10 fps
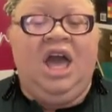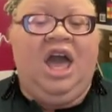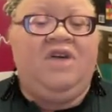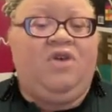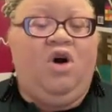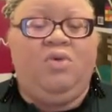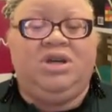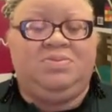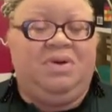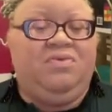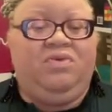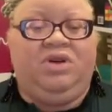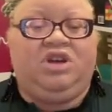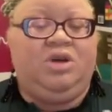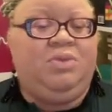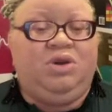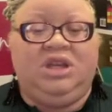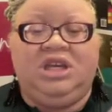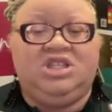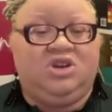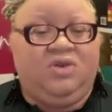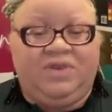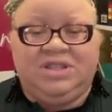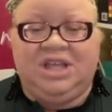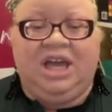have always been community servants,